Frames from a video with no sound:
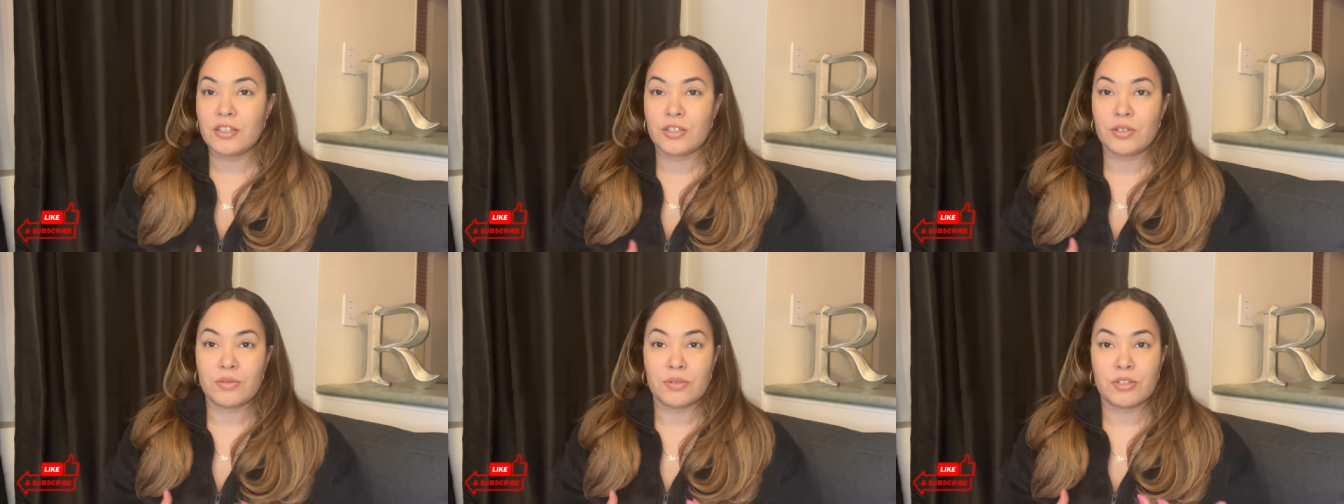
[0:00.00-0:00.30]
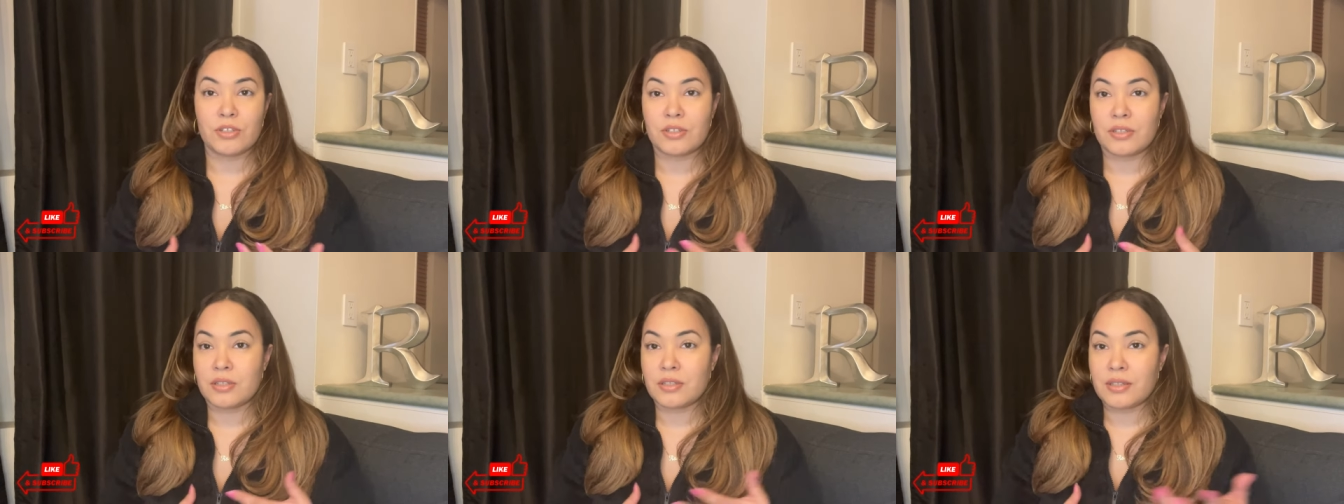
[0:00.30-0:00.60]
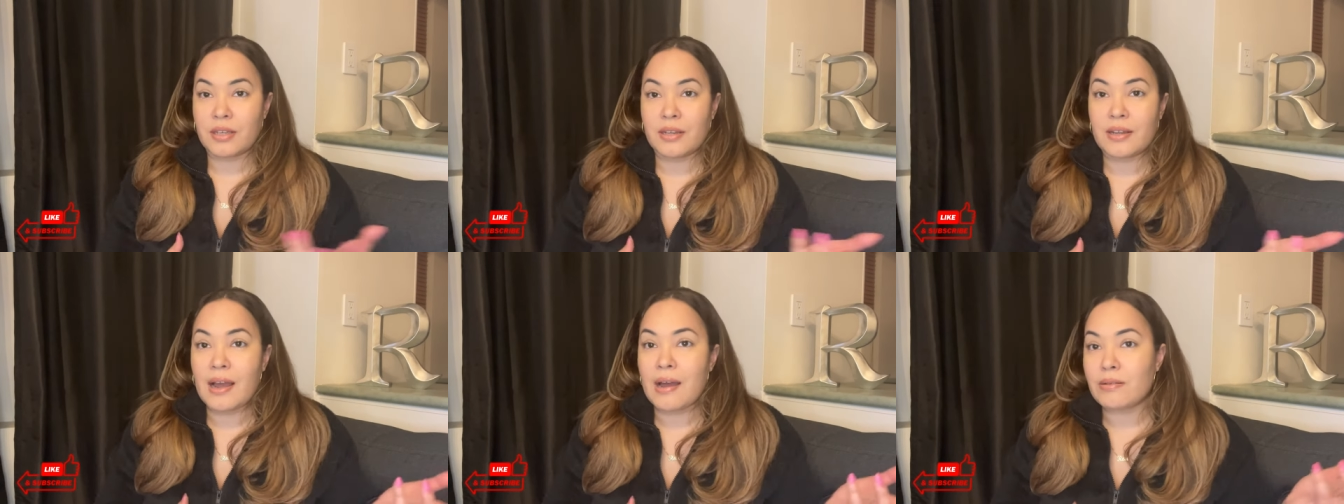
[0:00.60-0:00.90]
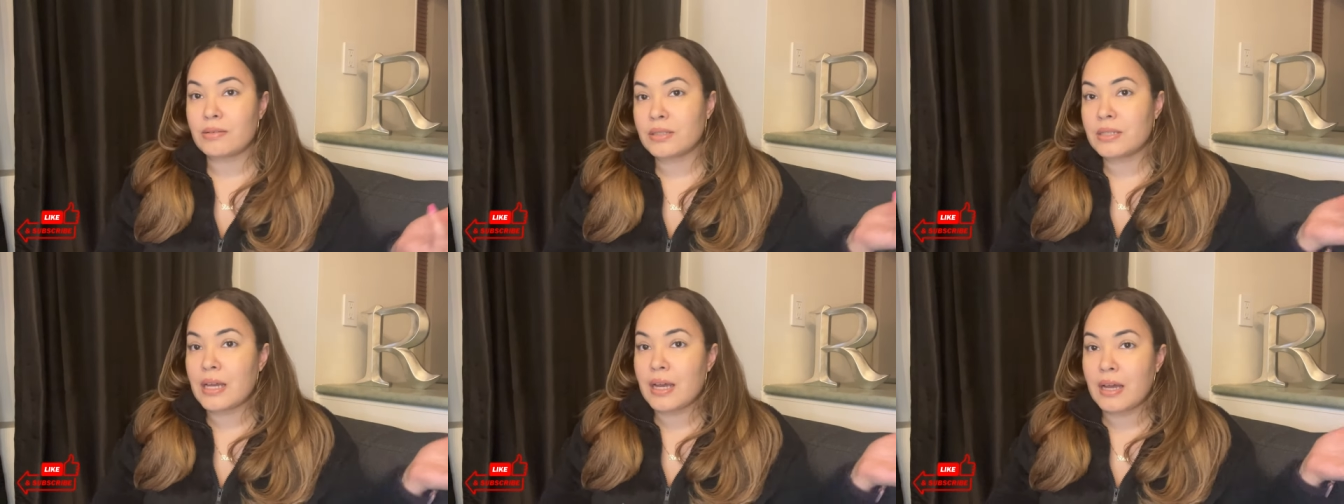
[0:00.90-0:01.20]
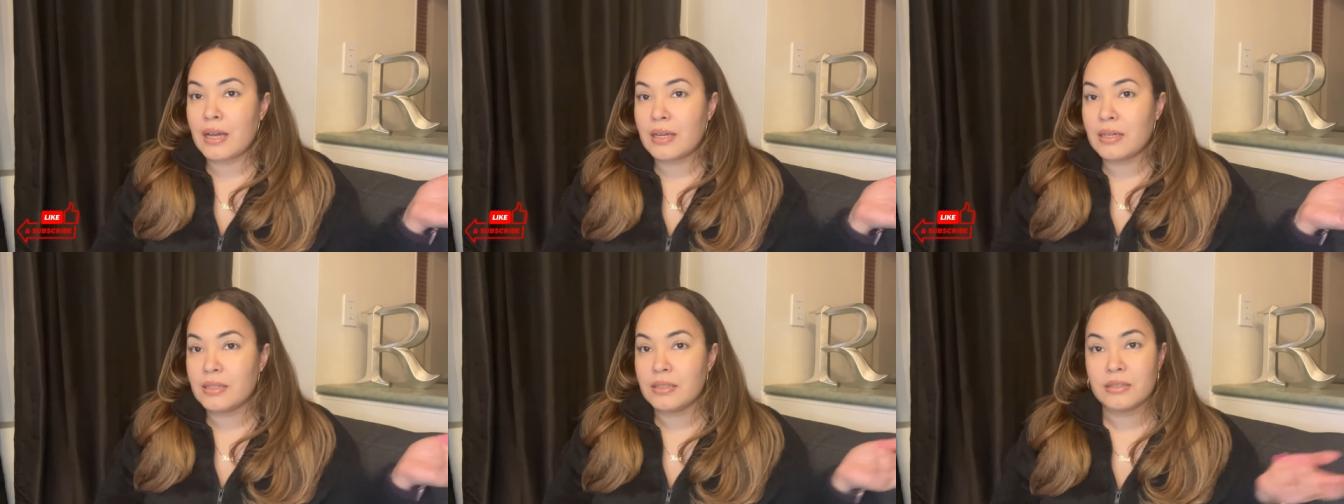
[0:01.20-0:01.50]
She was just like
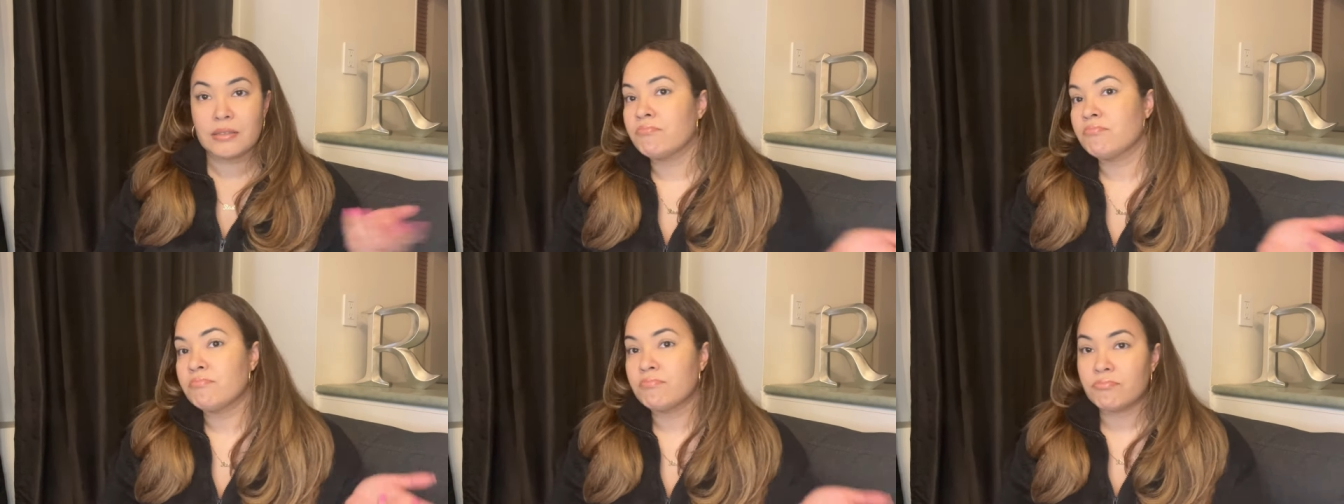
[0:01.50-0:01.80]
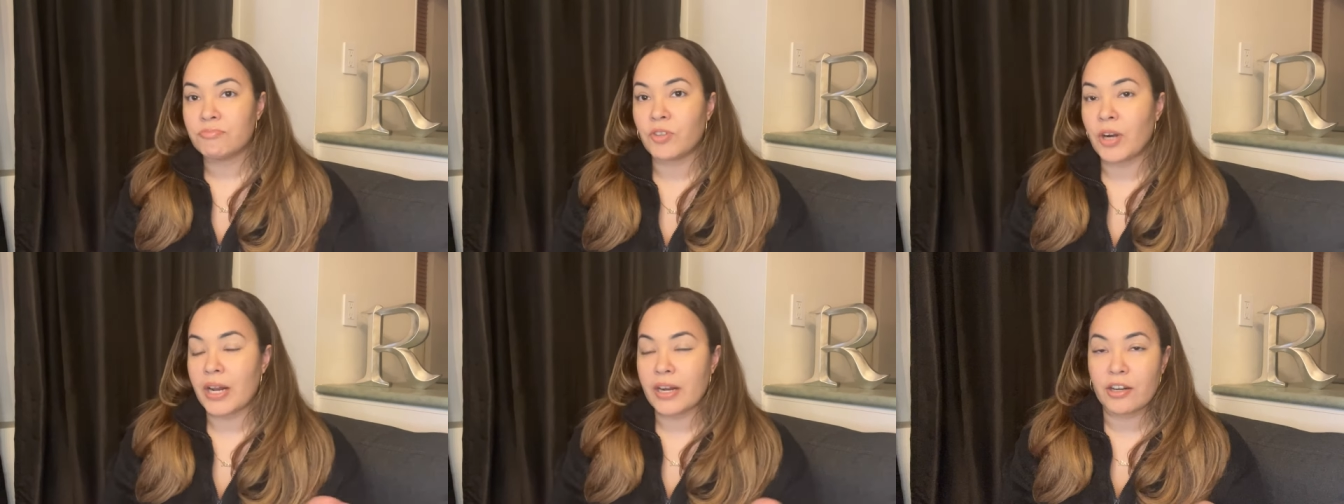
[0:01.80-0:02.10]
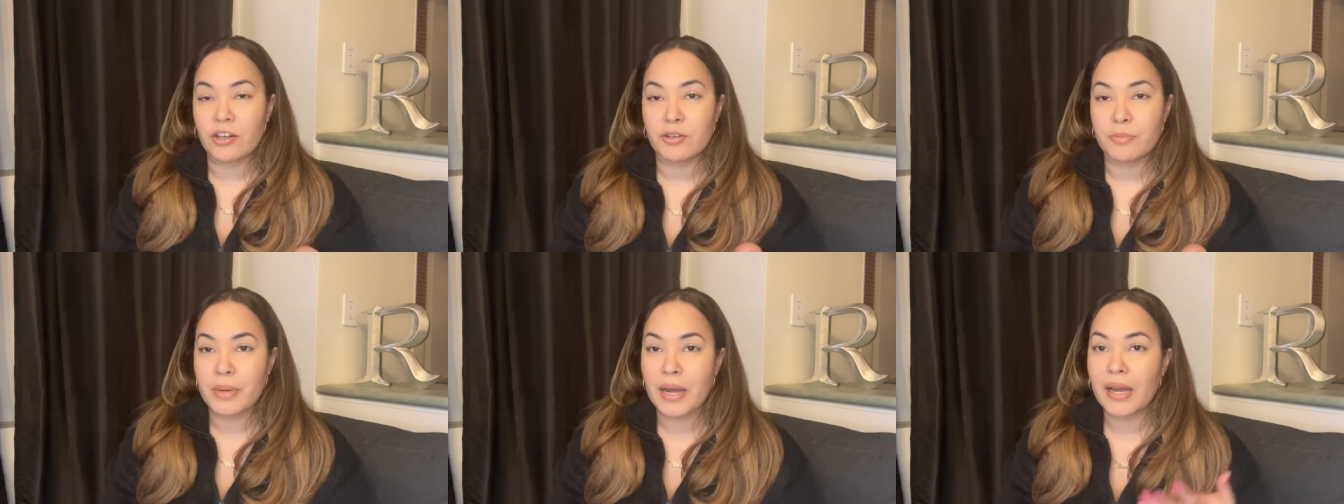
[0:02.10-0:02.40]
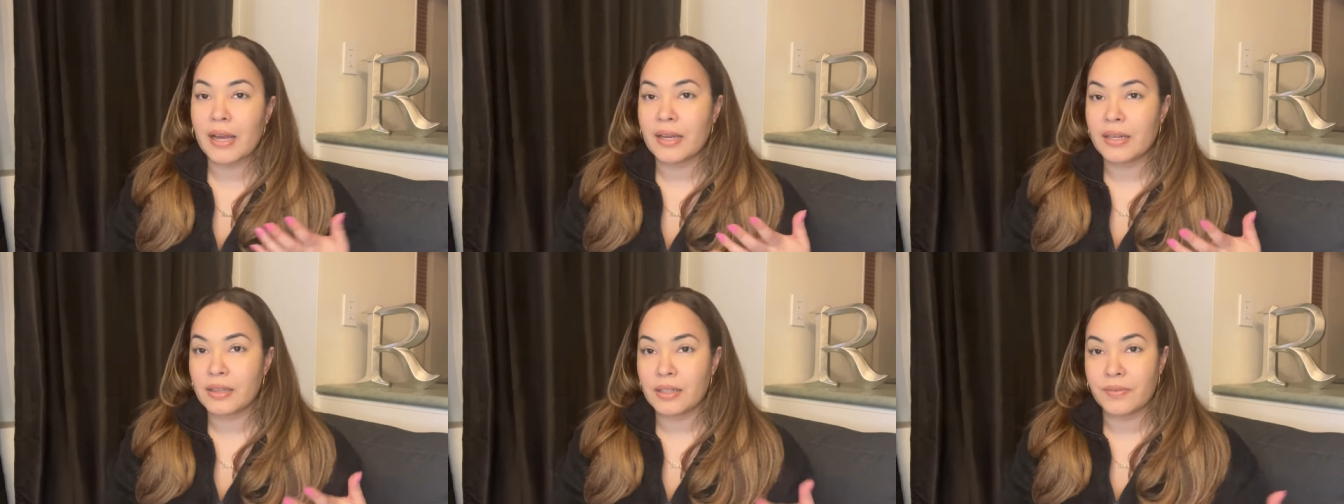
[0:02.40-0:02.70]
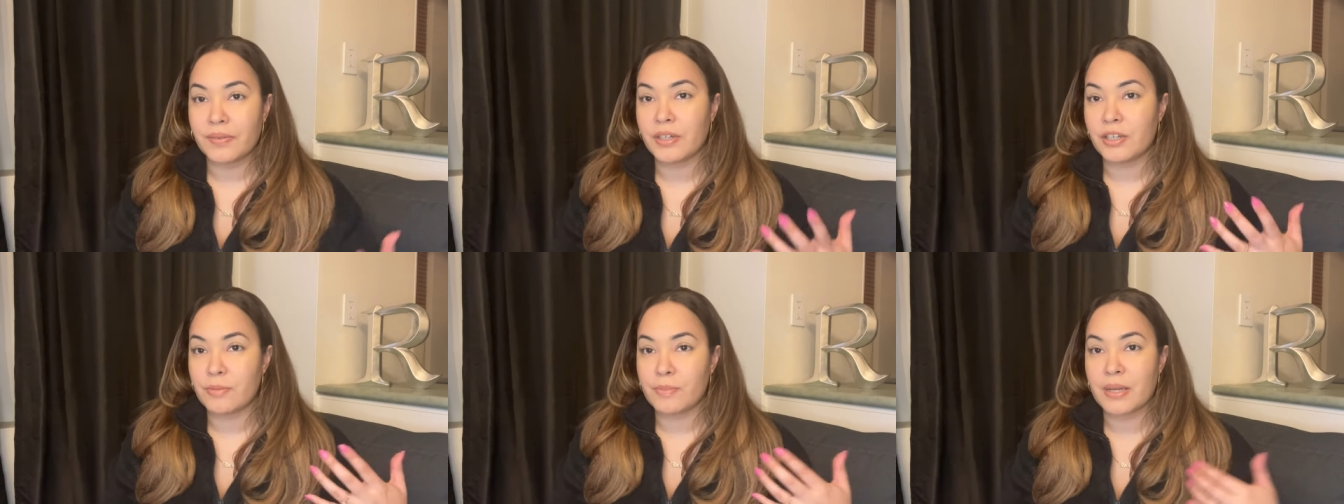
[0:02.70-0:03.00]
outside, riding her bike,
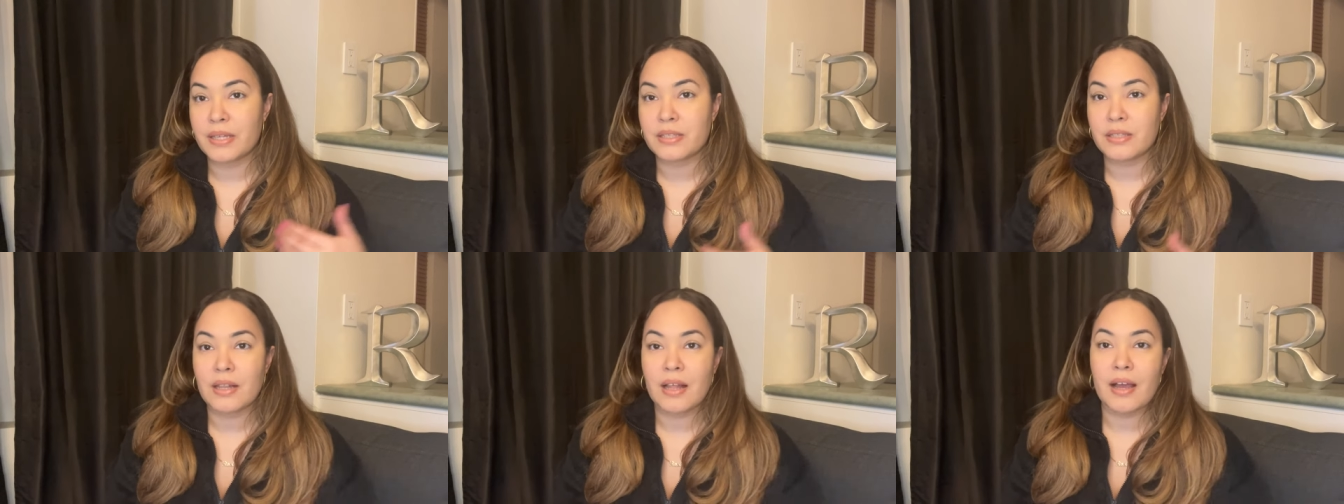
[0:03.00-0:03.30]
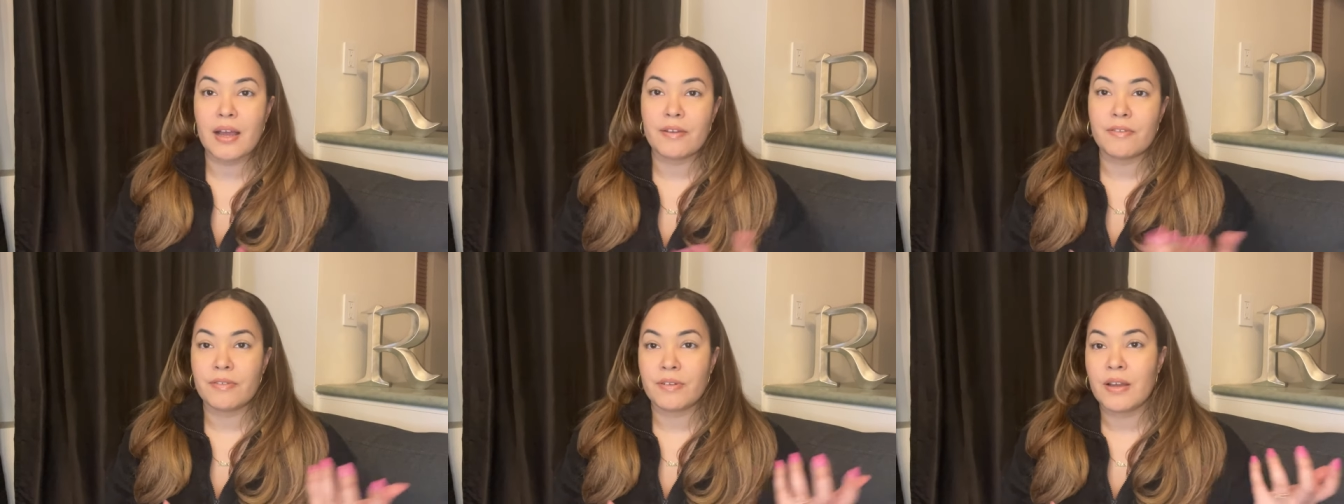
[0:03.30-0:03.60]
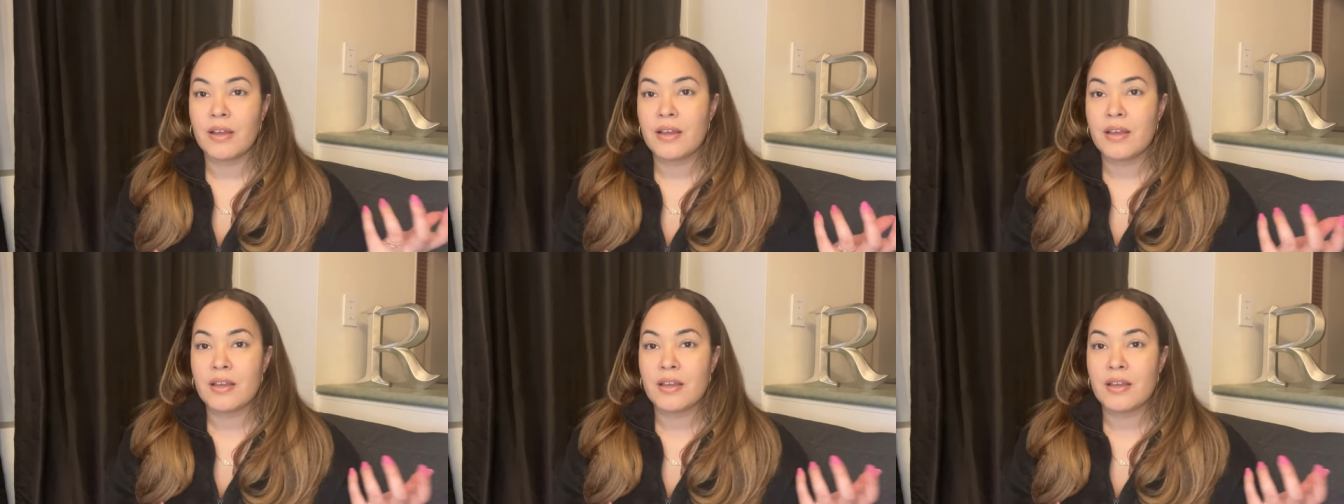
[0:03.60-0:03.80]
living her best life.